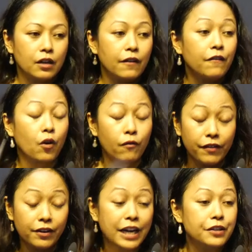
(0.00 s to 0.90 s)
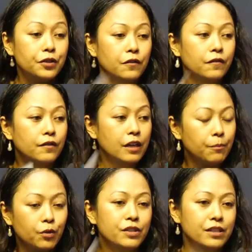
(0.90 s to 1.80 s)
a variety of
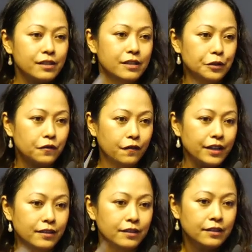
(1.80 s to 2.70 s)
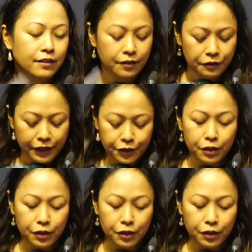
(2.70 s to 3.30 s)
emotions that you feel, right?